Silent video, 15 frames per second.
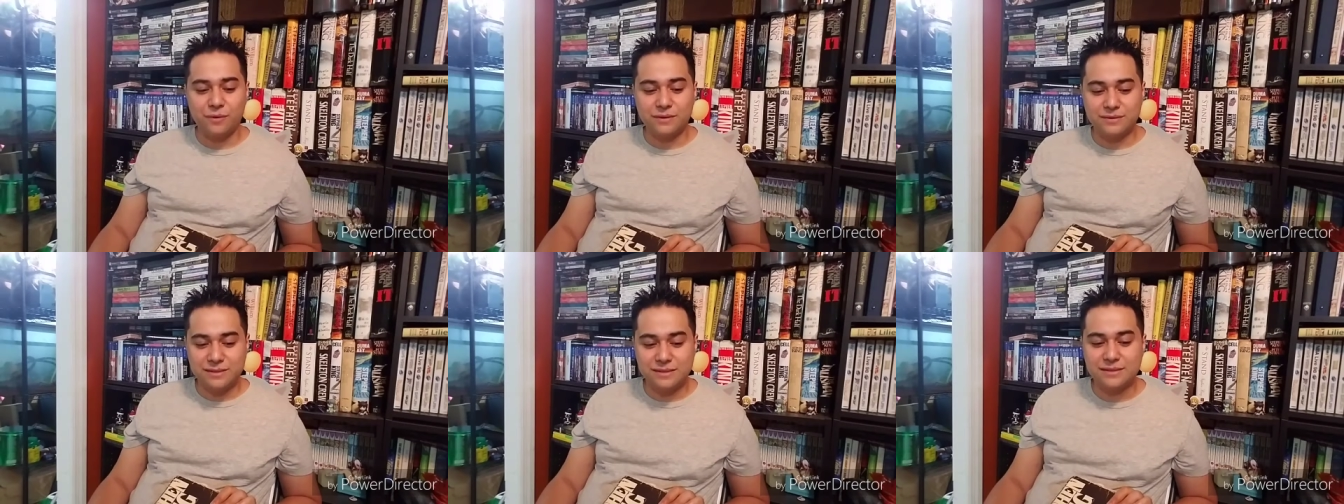
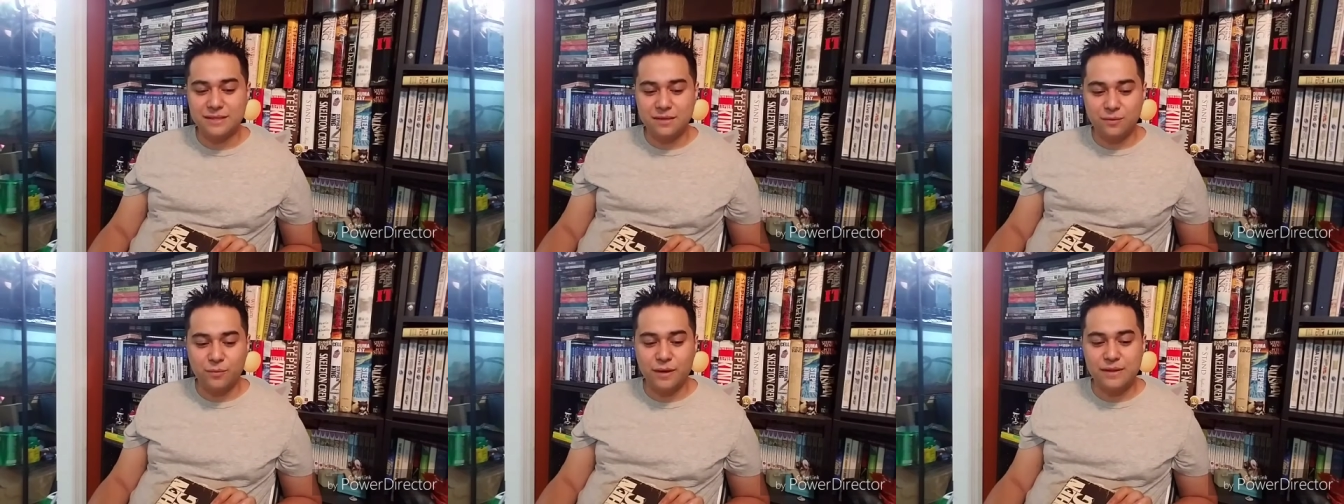to see
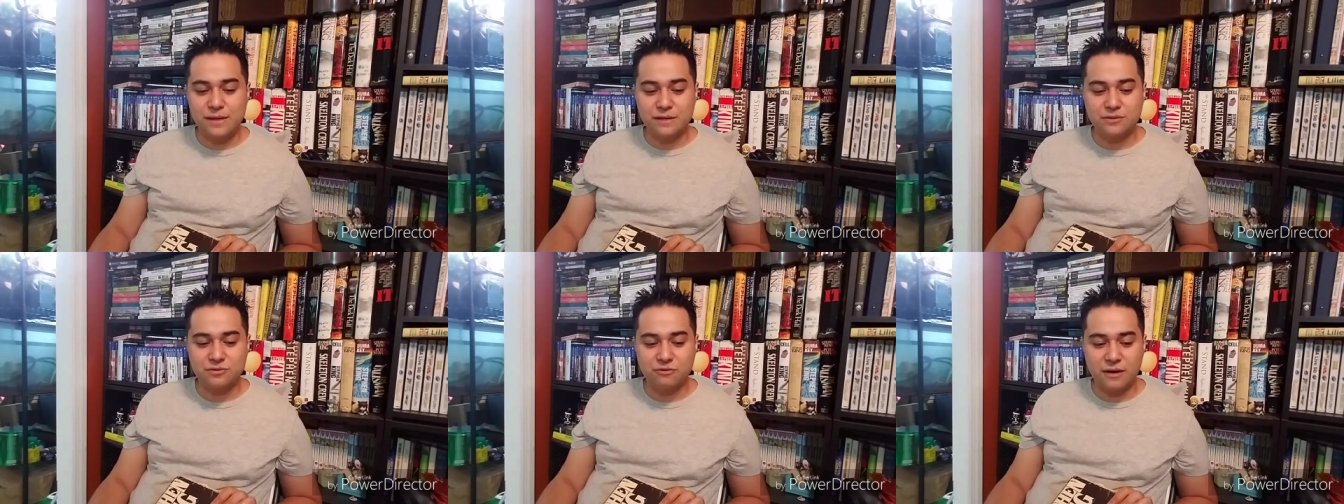the way they
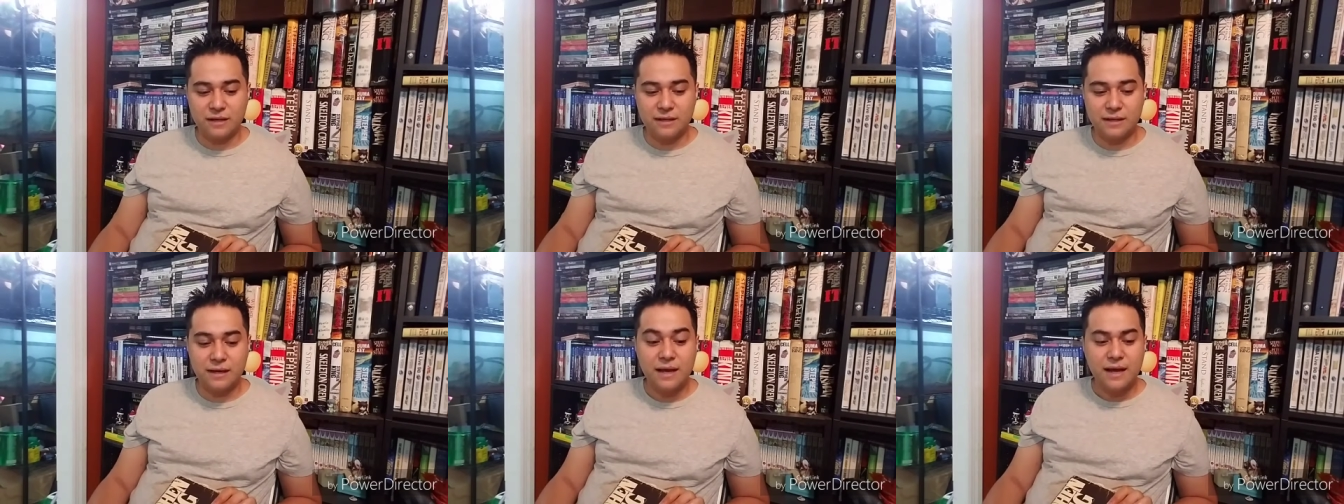
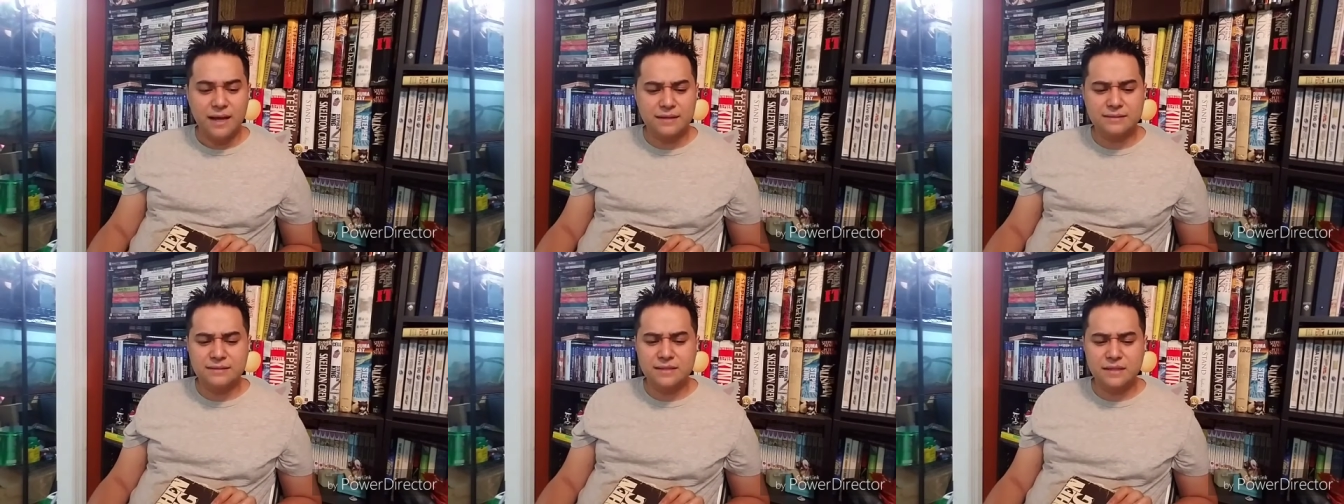interacted and
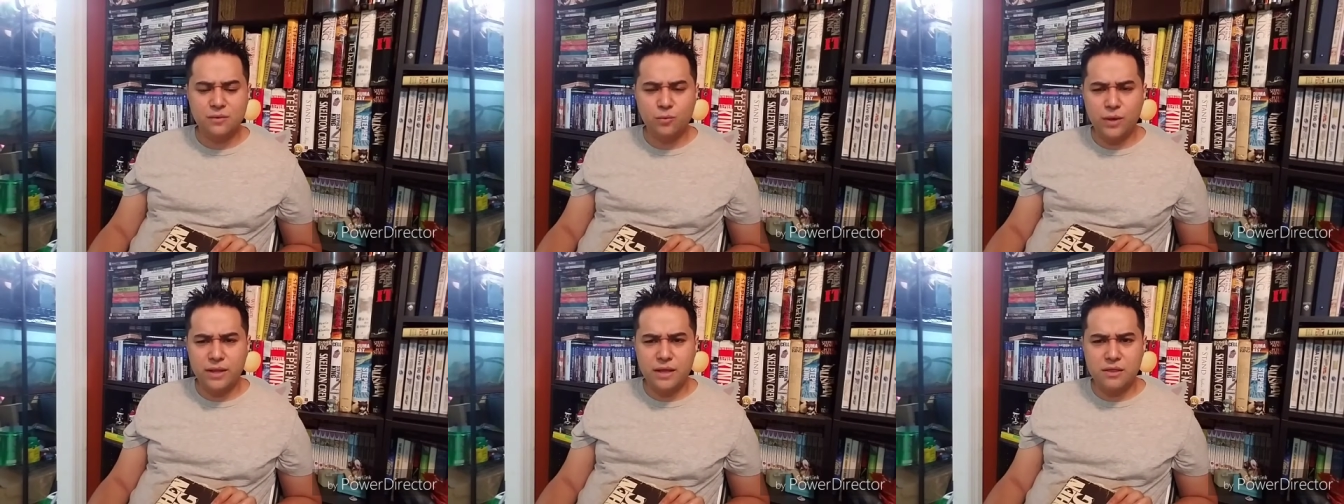to see the
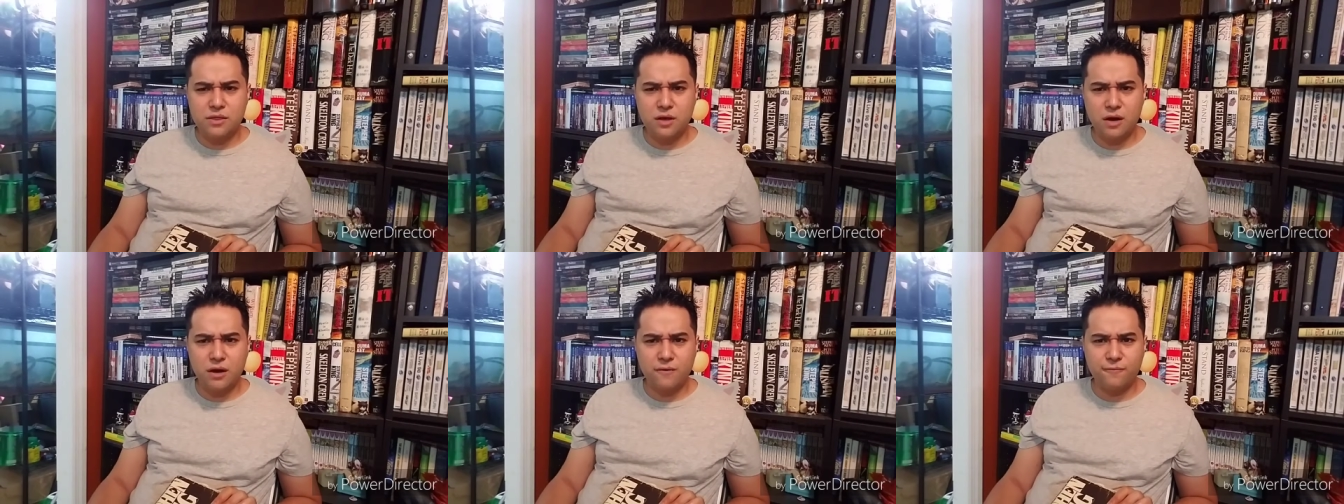way they
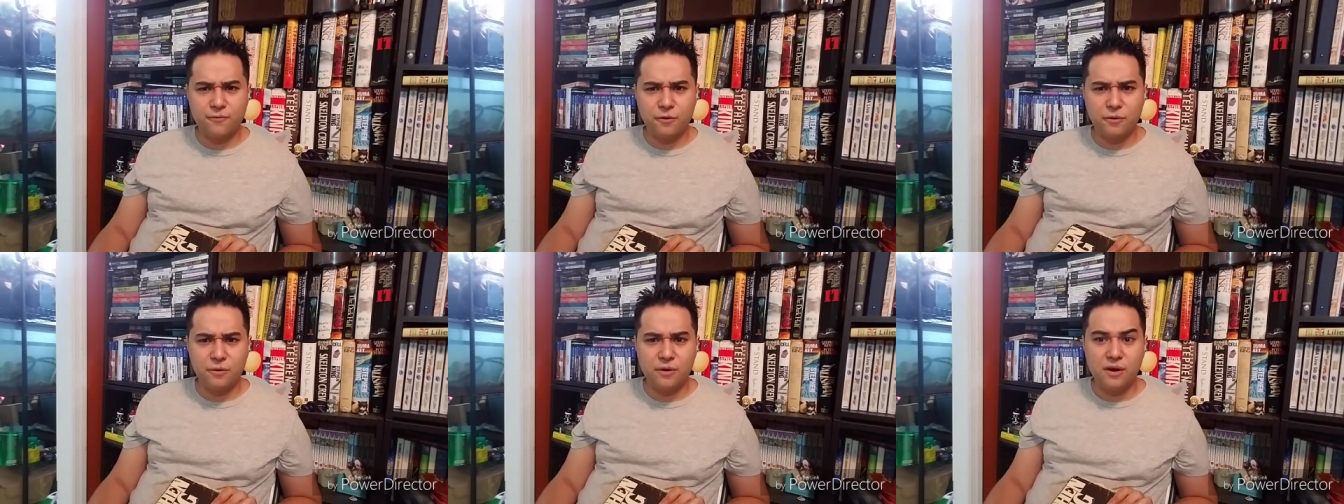thought
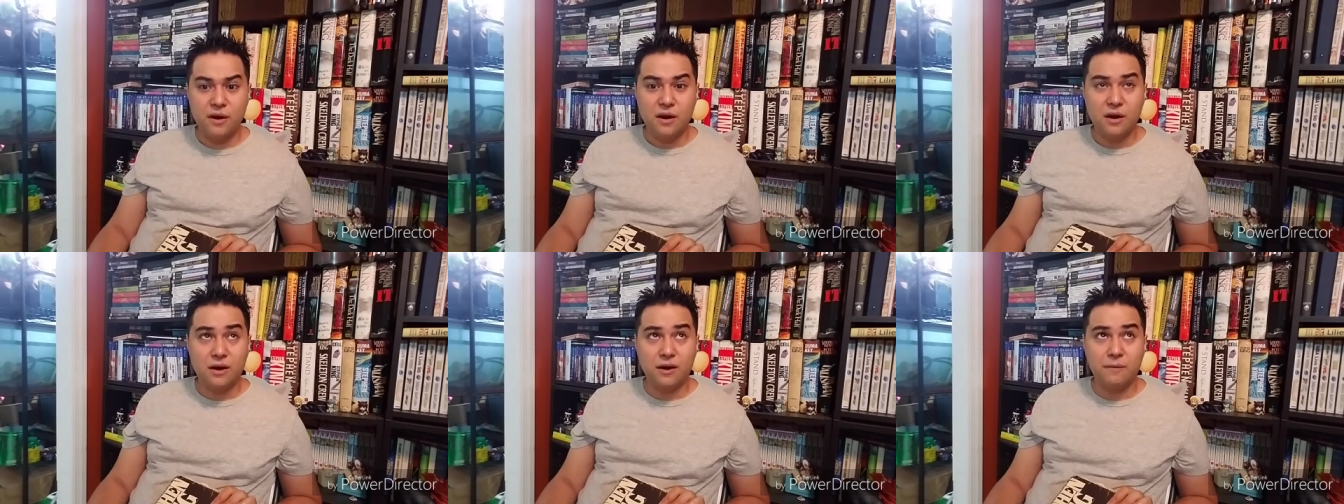for
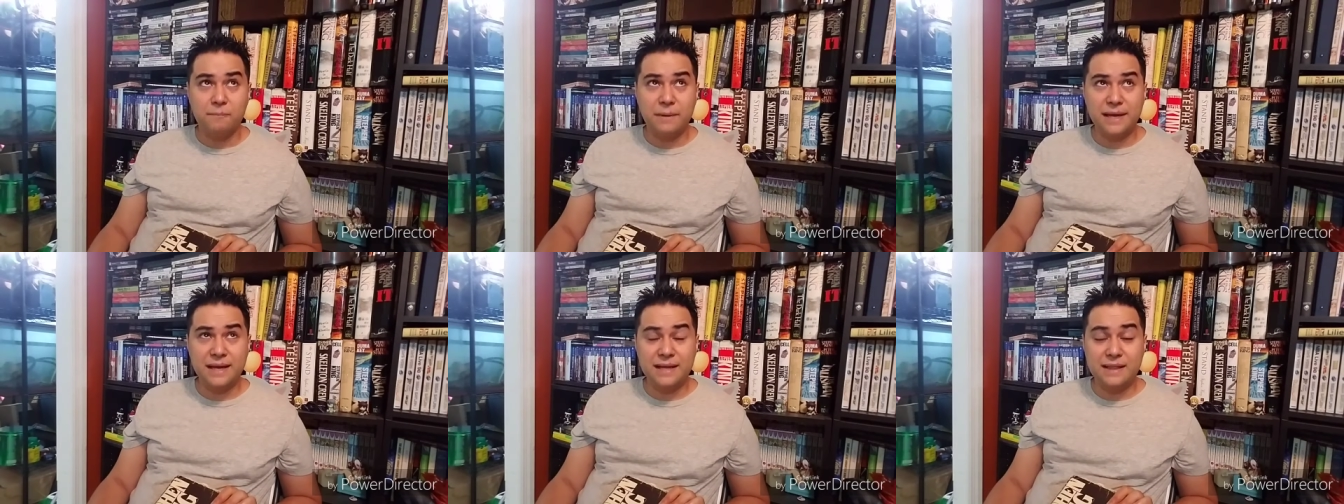uh,
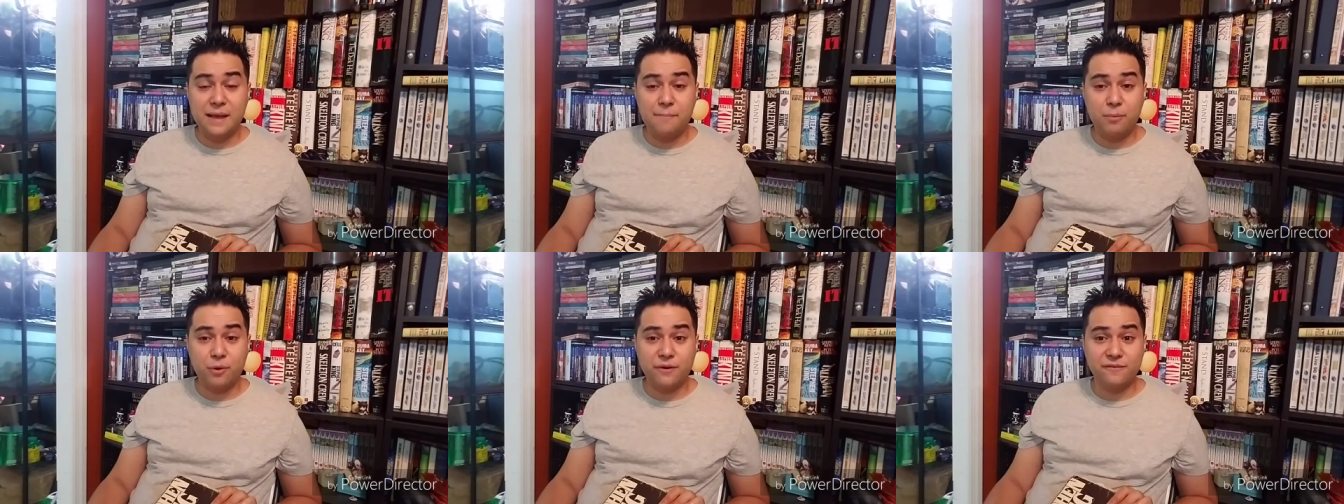being at
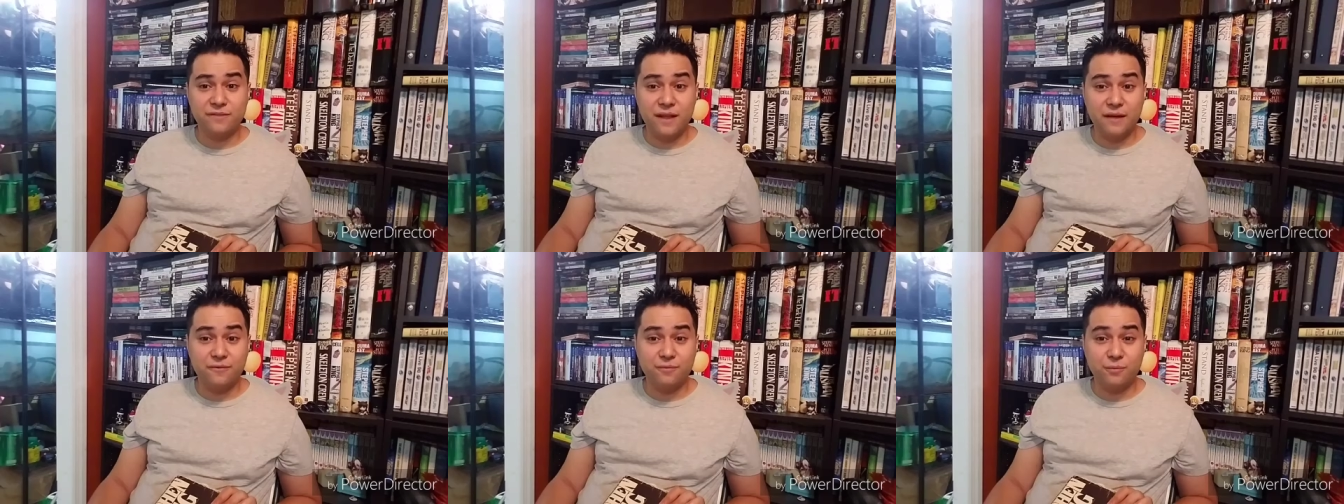that point of
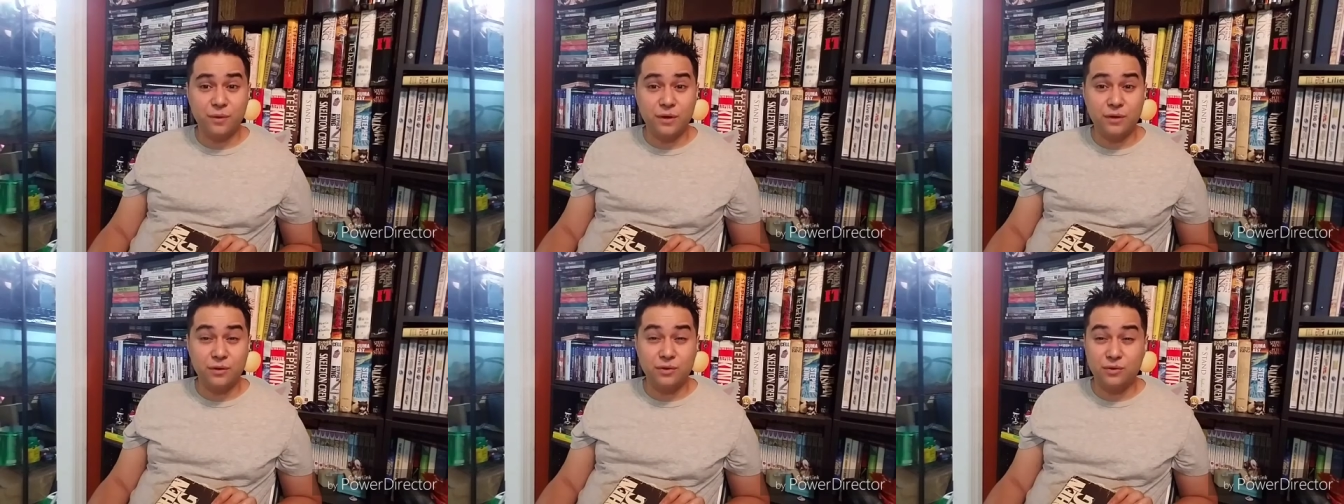life where
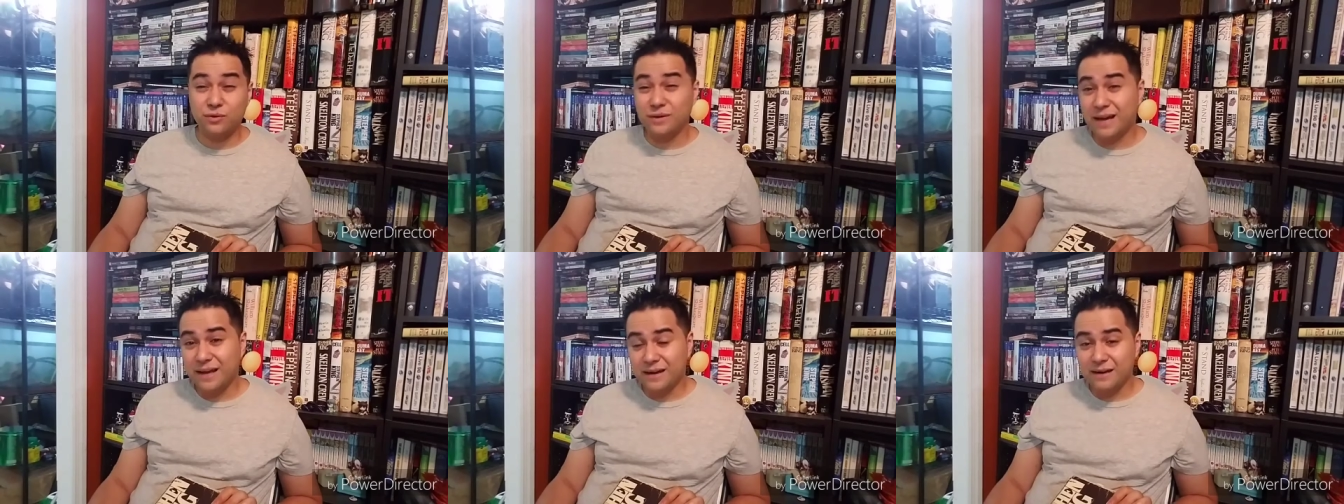you
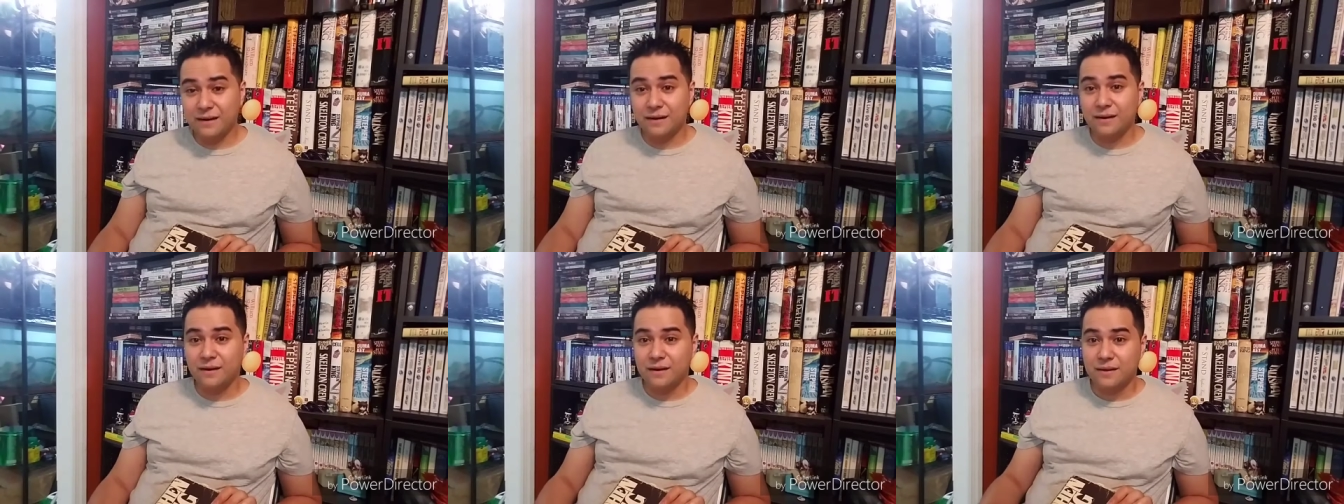gotta